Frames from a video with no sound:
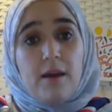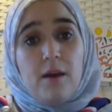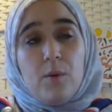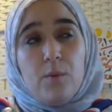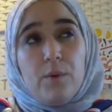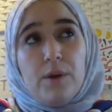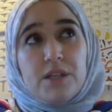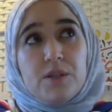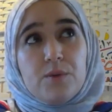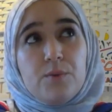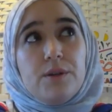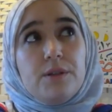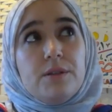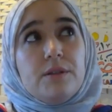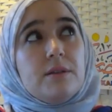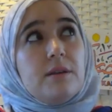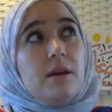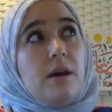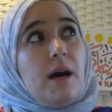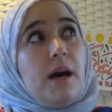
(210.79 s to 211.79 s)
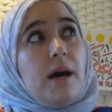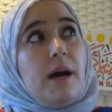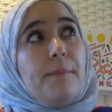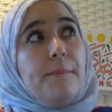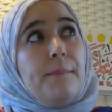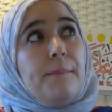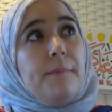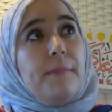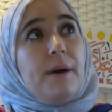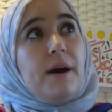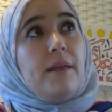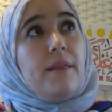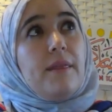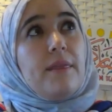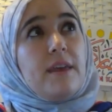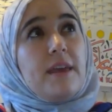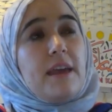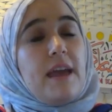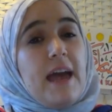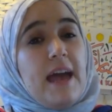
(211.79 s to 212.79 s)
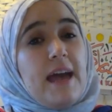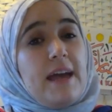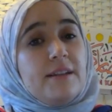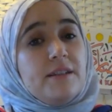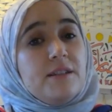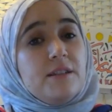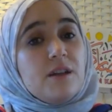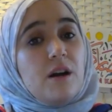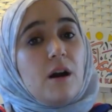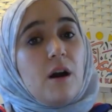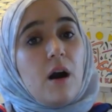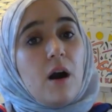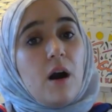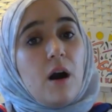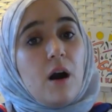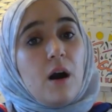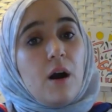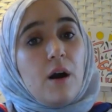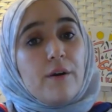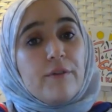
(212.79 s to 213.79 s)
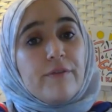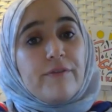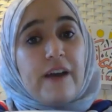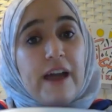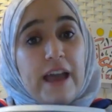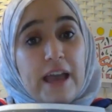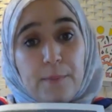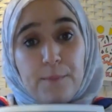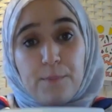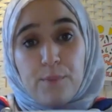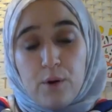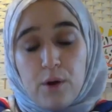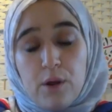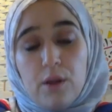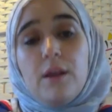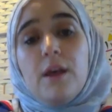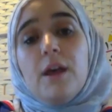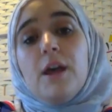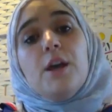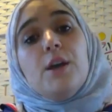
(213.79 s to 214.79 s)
which was the end of April,